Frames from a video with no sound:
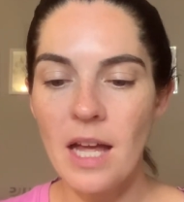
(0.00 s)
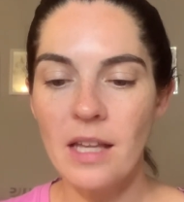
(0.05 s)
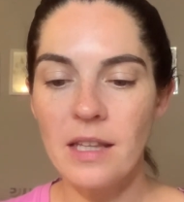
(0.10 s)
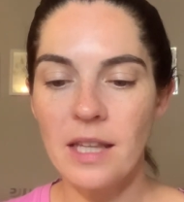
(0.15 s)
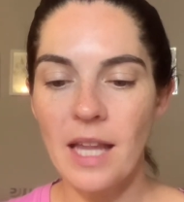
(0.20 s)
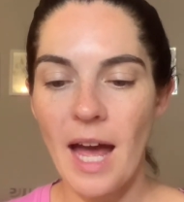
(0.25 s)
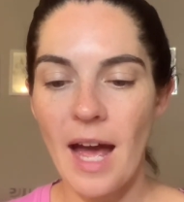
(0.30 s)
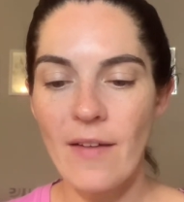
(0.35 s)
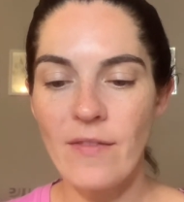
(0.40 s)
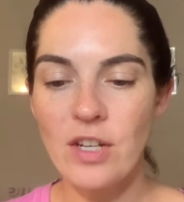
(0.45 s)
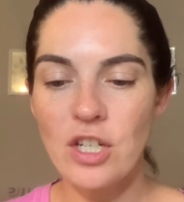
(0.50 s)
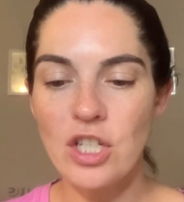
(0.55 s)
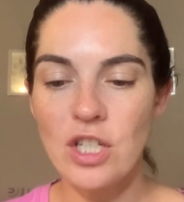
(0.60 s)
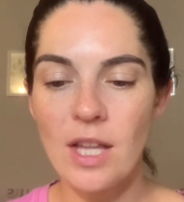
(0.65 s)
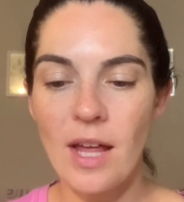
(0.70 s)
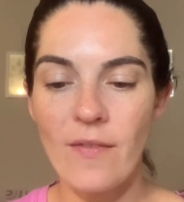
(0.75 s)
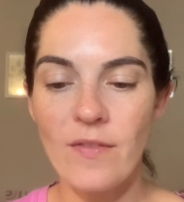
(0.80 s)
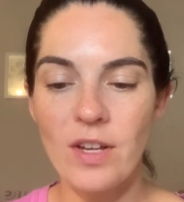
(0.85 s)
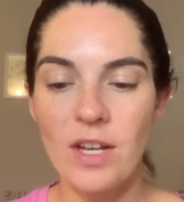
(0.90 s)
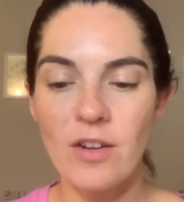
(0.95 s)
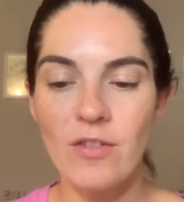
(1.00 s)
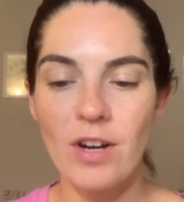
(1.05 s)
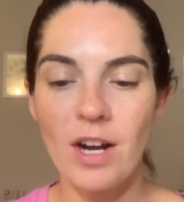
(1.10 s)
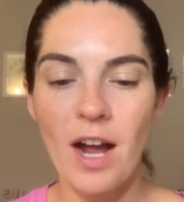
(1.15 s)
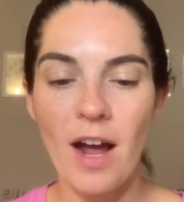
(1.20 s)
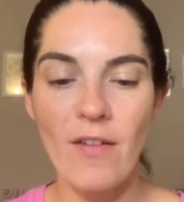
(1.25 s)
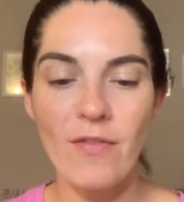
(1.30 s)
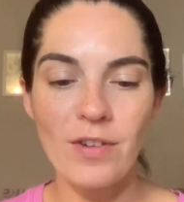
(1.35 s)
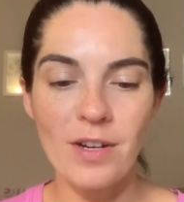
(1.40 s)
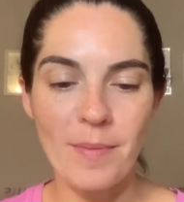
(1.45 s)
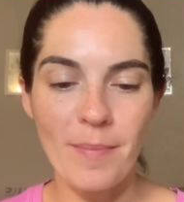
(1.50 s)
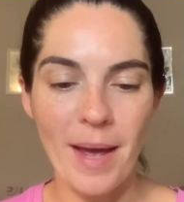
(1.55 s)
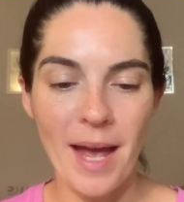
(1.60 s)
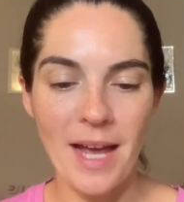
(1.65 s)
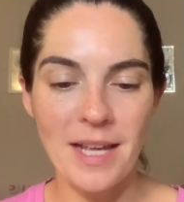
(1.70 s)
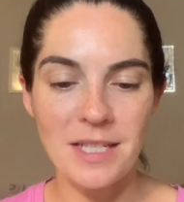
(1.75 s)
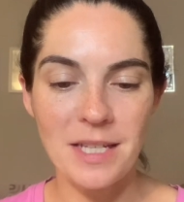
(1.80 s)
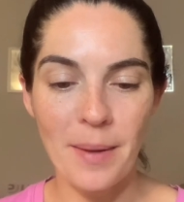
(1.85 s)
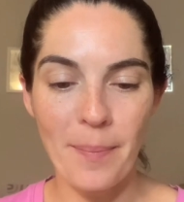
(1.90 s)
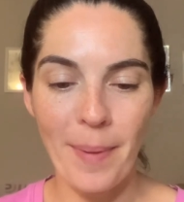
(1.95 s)
Lavish Loving Recovery
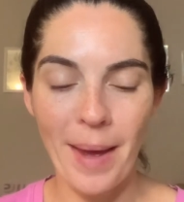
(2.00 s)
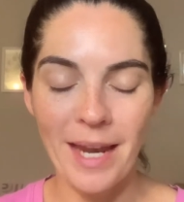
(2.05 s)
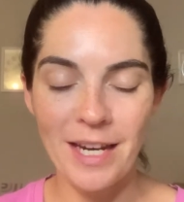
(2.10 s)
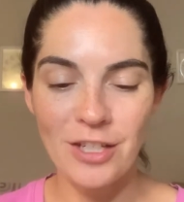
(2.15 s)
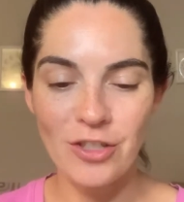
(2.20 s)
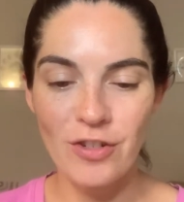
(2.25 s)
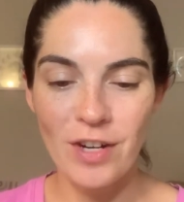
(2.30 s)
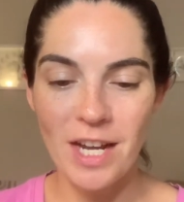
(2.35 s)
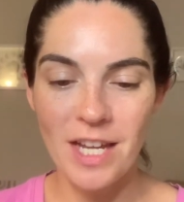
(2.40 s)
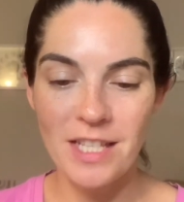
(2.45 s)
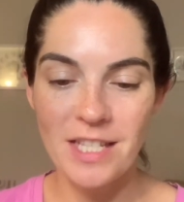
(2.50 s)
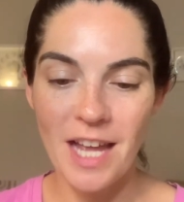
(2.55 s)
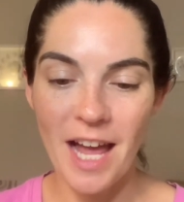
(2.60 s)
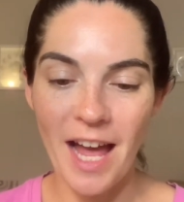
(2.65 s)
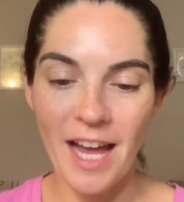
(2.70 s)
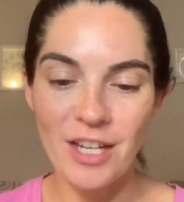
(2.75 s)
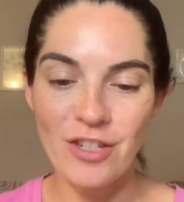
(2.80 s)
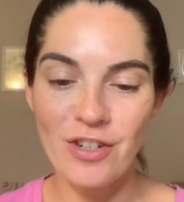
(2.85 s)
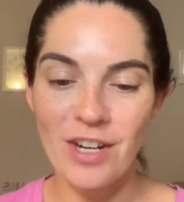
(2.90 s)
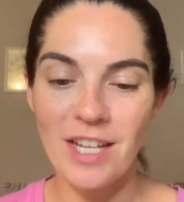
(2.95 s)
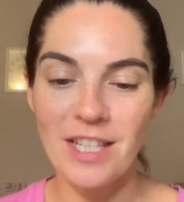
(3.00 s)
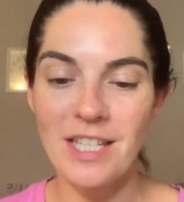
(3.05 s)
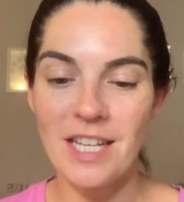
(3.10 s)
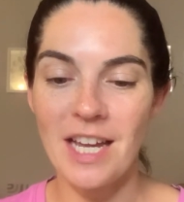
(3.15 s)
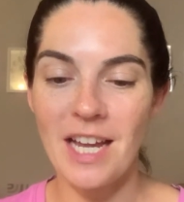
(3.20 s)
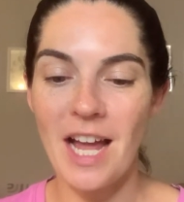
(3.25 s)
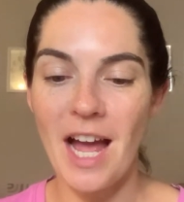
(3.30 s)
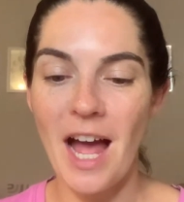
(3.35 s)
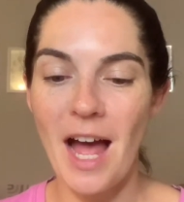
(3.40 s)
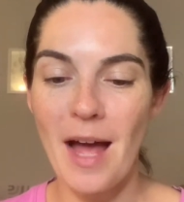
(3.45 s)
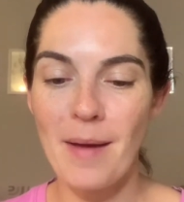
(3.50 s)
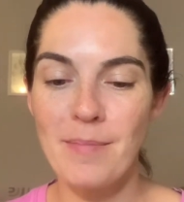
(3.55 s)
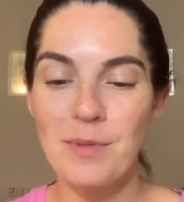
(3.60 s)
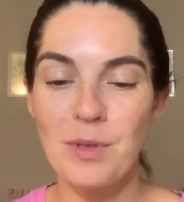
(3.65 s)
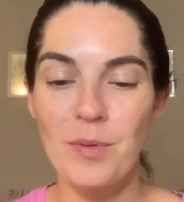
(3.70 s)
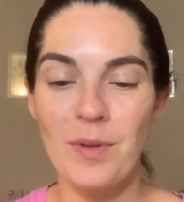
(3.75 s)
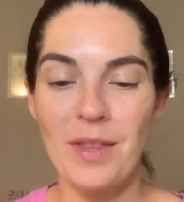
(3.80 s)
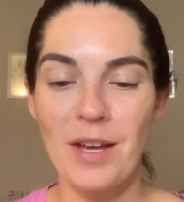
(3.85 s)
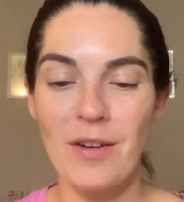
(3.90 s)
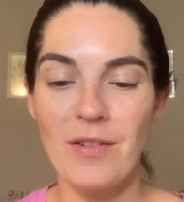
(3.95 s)
Mask penetrates, hydrates, and calms
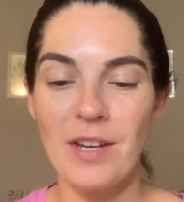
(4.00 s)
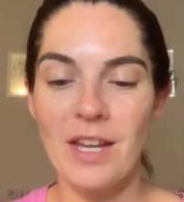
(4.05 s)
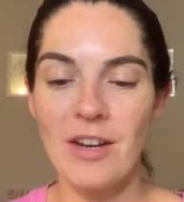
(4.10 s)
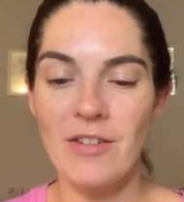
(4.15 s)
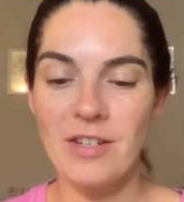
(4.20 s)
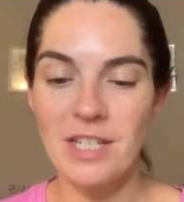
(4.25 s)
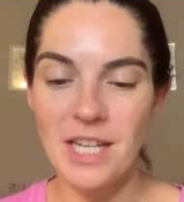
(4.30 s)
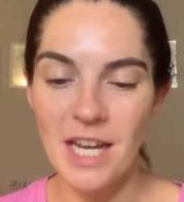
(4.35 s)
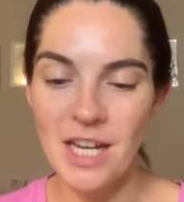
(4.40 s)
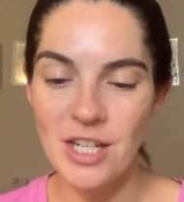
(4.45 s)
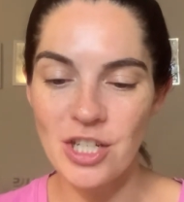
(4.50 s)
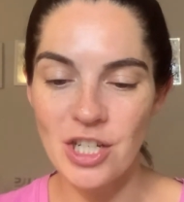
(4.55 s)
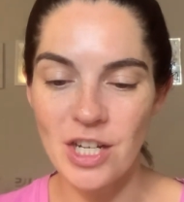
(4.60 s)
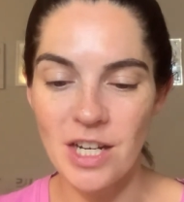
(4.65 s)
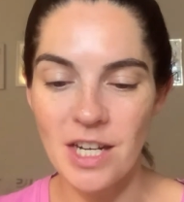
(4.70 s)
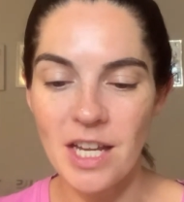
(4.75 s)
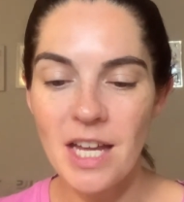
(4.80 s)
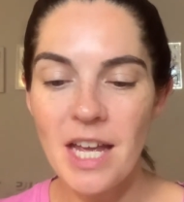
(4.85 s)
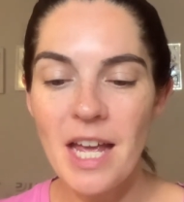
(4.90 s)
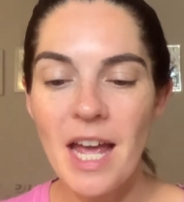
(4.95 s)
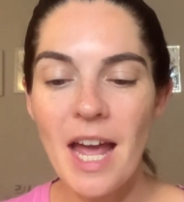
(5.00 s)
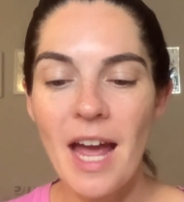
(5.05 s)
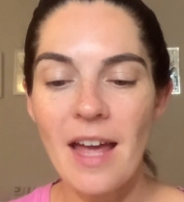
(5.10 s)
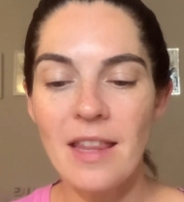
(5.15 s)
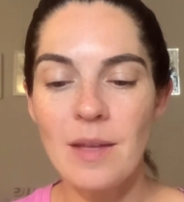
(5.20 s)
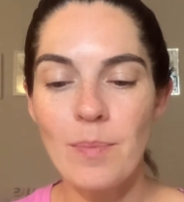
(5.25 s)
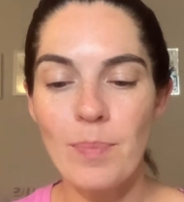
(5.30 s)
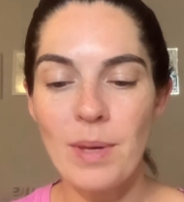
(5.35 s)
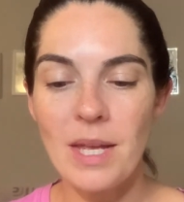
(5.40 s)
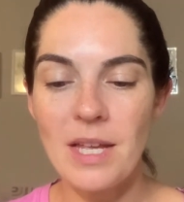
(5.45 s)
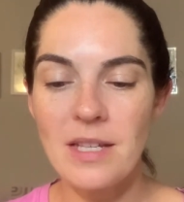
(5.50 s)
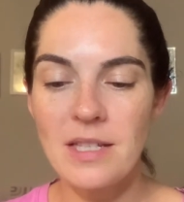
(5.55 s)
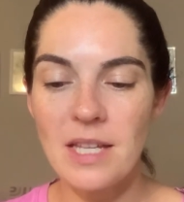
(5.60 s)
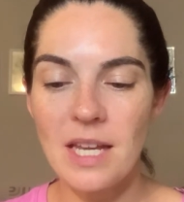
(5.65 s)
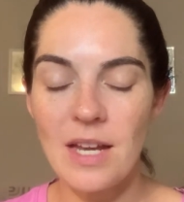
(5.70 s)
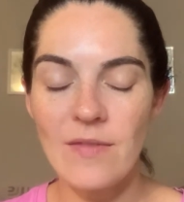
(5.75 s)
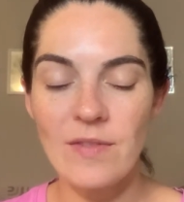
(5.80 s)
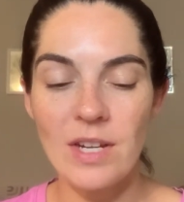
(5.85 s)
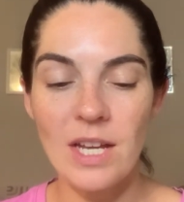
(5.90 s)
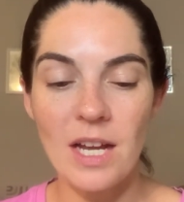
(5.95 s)
without irritation. And the Peace
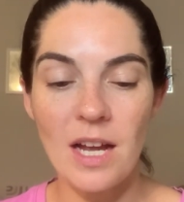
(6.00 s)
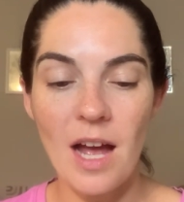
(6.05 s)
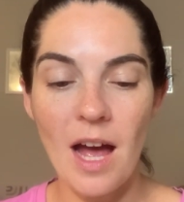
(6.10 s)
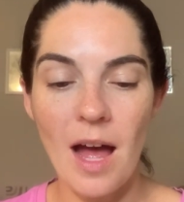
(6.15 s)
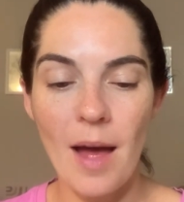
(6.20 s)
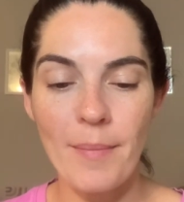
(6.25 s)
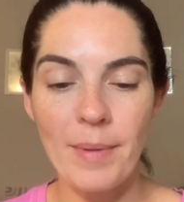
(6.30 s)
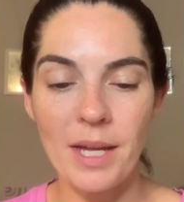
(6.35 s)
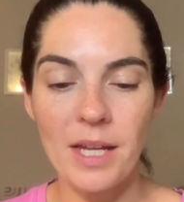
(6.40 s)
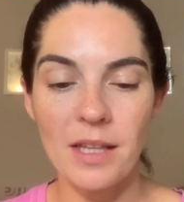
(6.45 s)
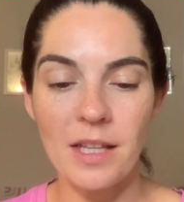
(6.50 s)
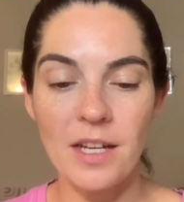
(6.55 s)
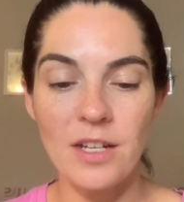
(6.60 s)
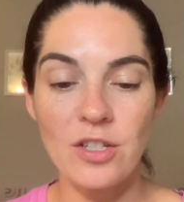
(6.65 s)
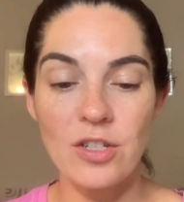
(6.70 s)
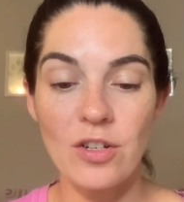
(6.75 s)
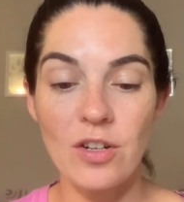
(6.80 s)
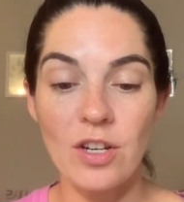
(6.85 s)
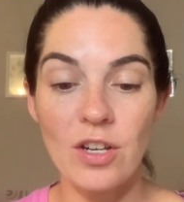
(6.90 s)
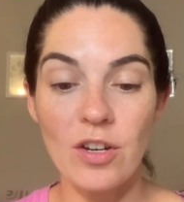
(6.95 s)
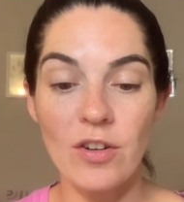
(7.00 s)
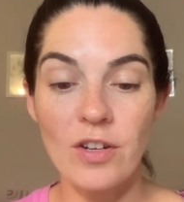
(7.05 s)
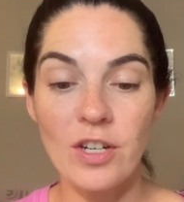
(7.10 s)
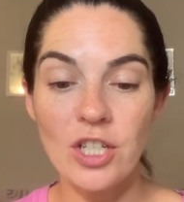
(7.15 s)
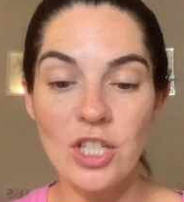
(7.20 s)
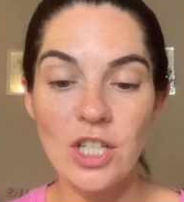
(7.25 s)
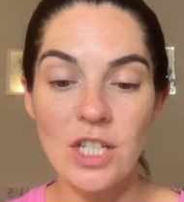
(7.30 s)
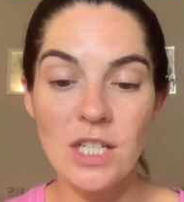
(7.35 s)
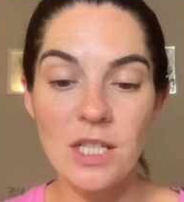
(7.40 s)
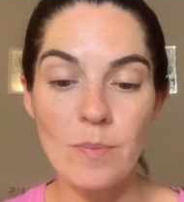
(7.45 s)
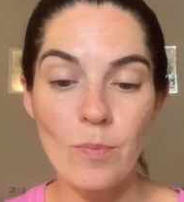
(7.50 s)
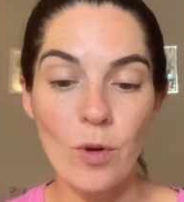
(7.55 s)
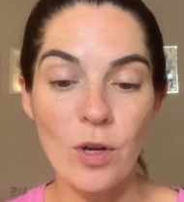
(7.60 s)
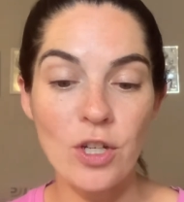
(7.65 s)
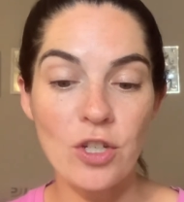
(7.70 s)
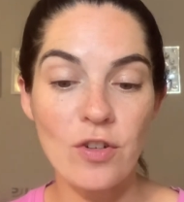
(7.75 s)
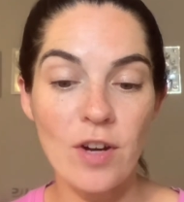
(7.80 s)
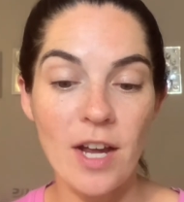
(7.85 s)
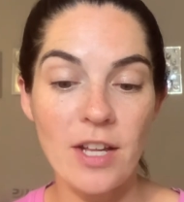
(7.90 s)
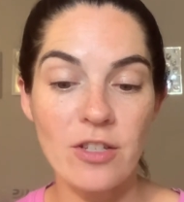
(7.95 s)
Evening Calming Elixir nourishes,
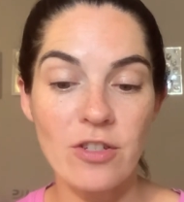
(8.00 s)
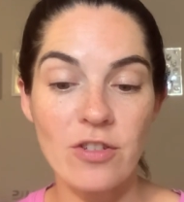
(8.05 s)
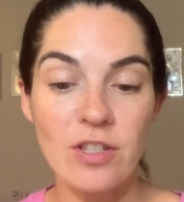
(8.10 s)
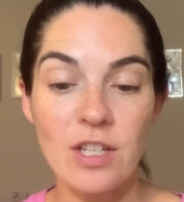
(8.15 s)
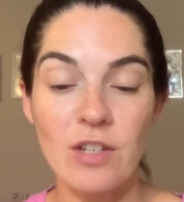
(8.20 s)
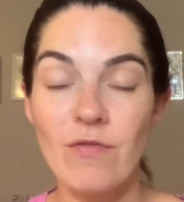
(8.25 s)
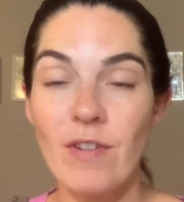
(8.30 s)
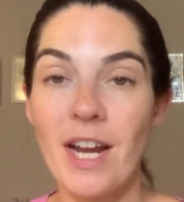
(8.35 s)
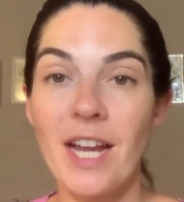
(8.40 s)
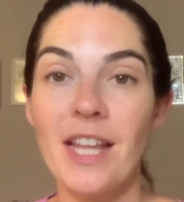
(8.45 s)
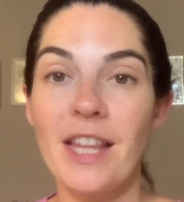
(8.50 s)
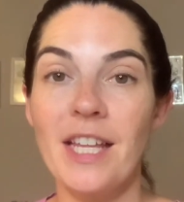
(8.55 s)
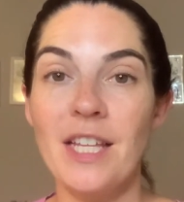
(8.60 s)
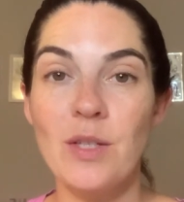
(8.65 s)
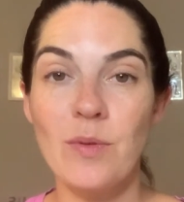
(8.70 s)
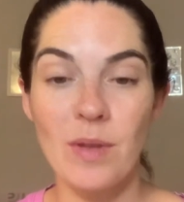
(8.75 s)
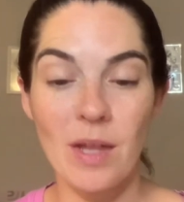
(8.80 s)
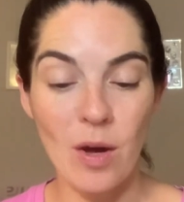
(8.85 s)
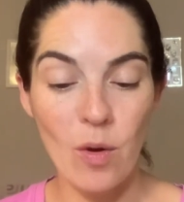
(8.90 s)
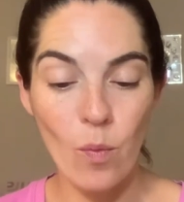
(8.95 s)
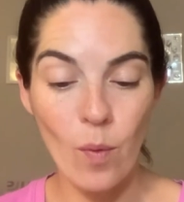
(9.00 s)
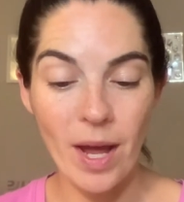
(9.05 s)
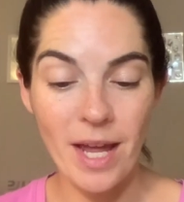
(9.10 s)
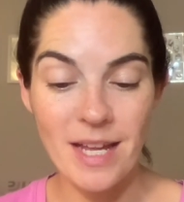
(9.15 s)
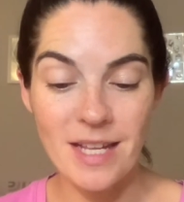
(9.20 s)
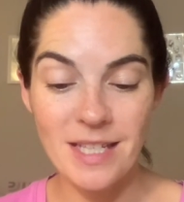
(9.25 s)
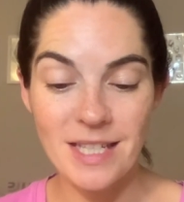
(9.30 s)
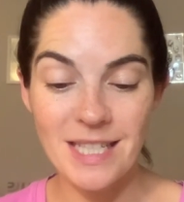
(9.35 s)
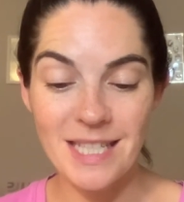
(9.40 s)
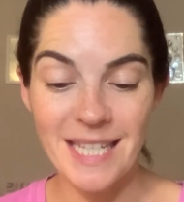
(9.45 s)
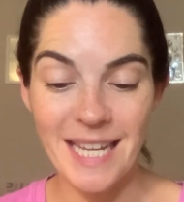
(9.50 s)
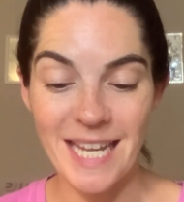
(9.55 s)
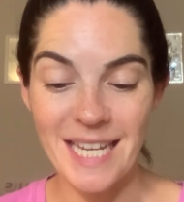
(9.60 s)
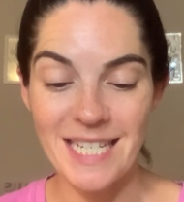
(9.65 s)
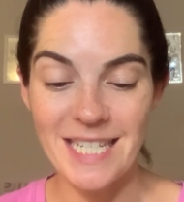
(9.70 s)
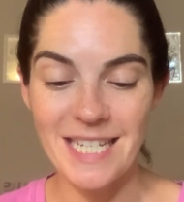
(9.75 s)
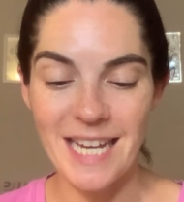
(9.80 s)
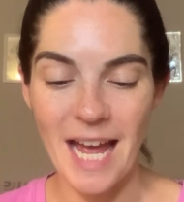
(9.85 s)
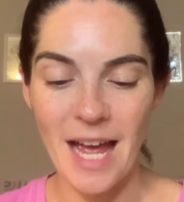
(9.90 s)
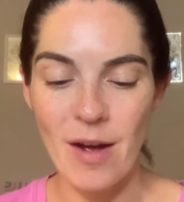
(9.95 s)
moisturizes, and regulates without weighing
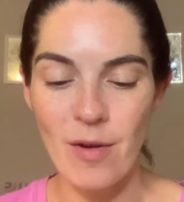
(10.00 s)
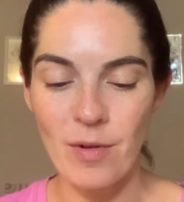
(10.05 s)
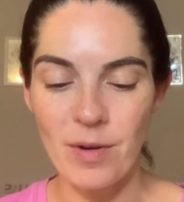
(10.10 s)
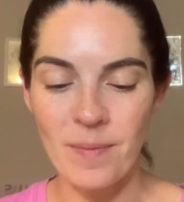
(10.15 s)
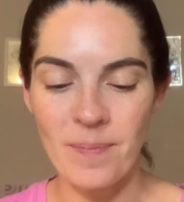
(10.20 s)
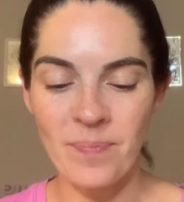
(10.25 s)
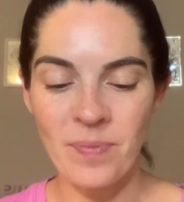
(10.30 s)
skin down.